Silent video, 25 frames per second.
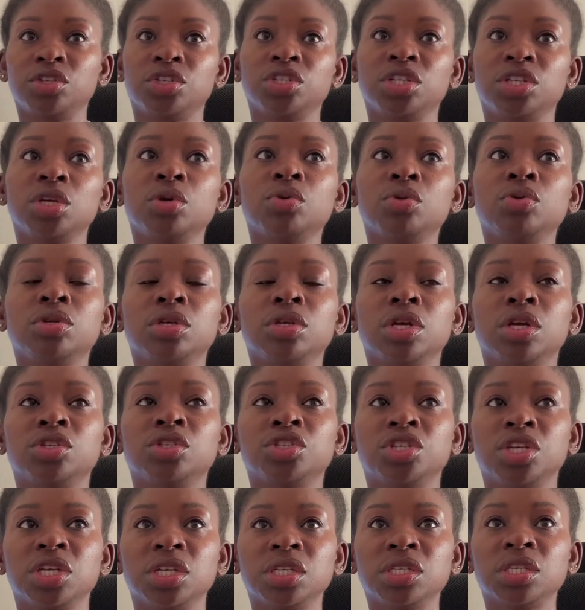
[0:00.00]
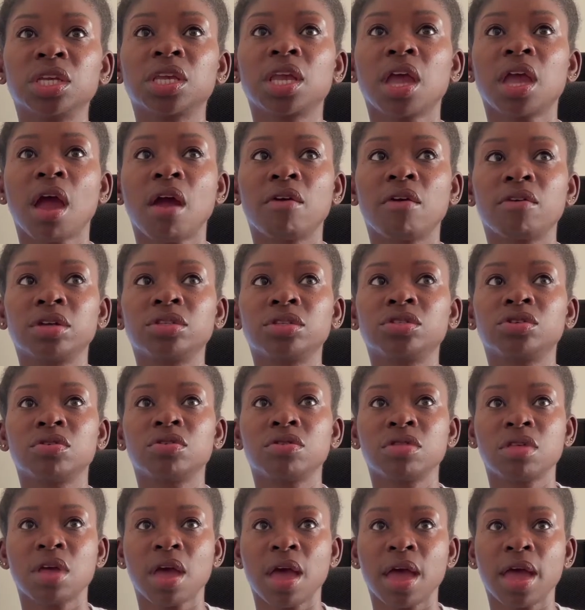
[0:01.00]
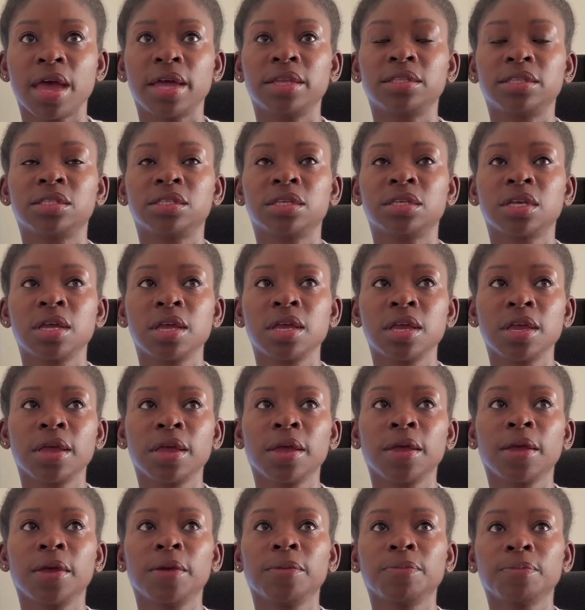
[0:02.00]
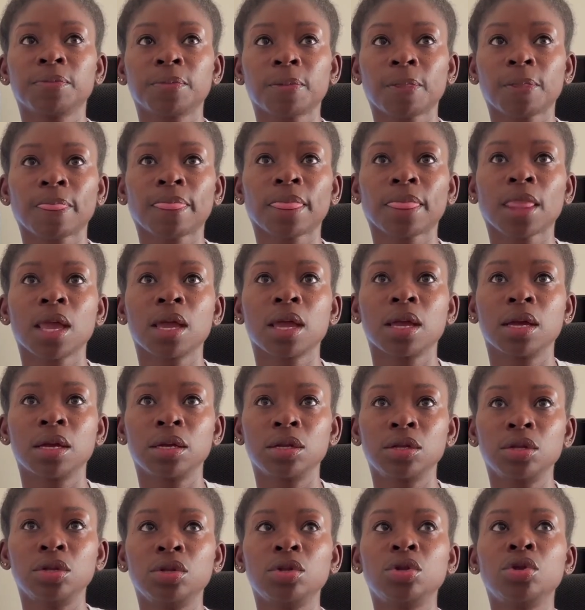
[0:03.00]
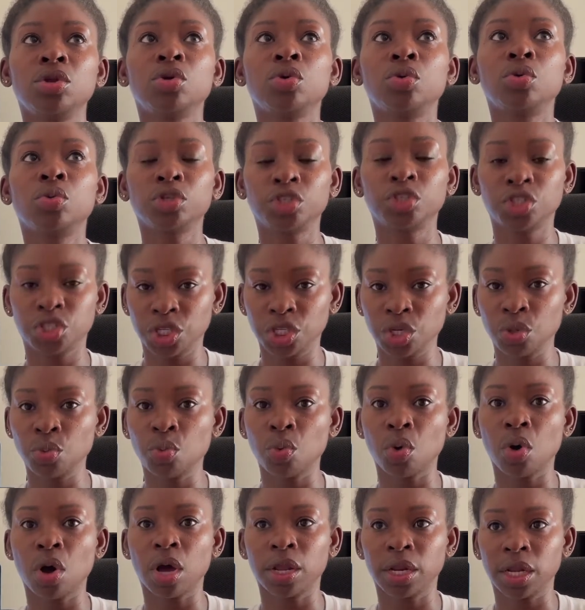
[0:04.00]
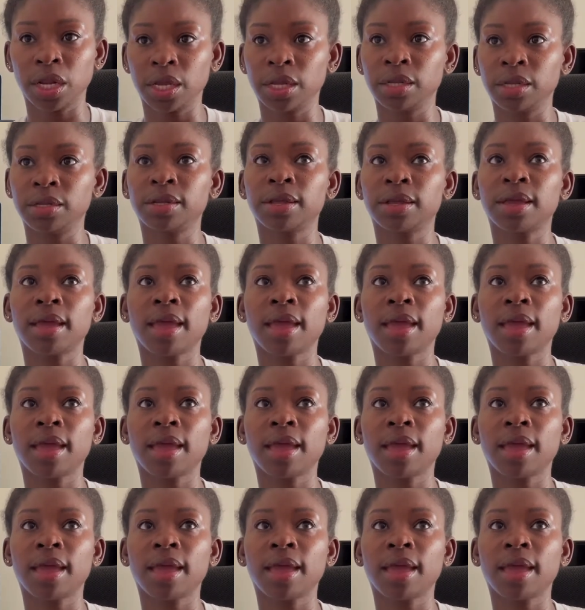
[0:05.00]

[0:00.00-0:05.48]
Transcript: She's a character that knew what she wanted